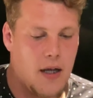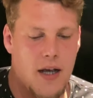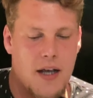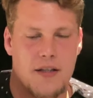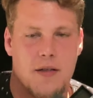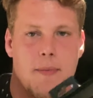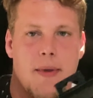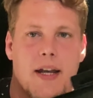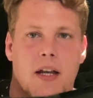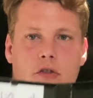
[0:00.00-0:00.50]

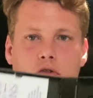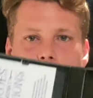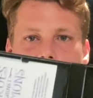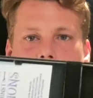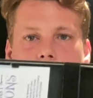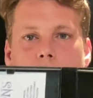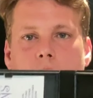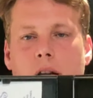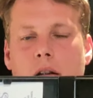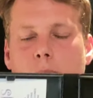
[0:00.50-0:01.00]
Has a Mega
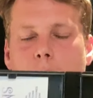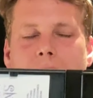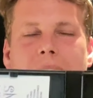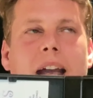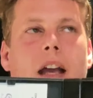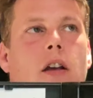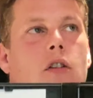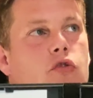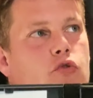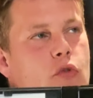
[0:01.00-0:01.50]

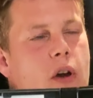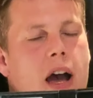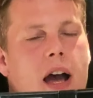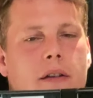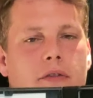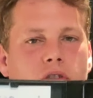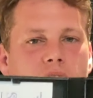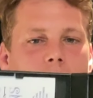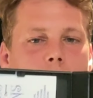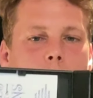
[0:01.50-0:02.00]

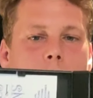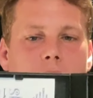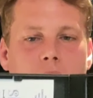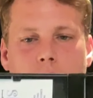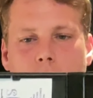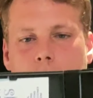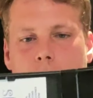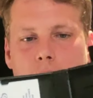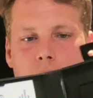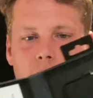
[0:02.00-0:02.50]
Drive style
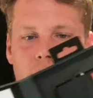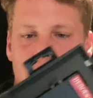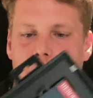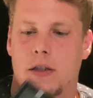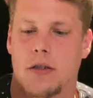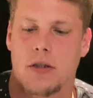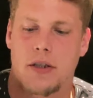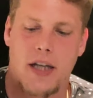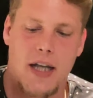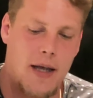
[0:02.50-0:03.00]
manual,
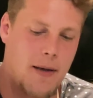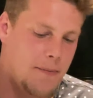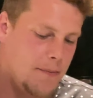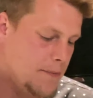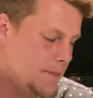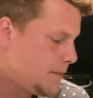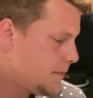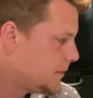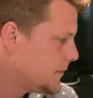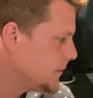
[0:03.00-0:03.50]
really good game,
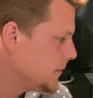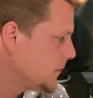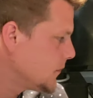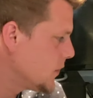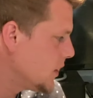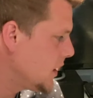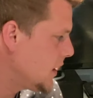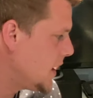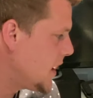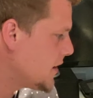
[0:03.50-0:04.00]

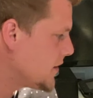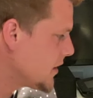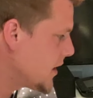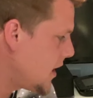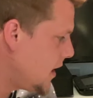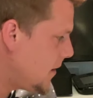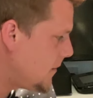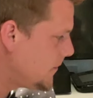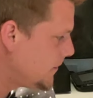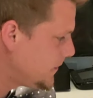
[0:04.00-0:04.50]
really nice
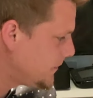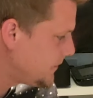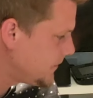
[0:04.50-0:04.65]
game.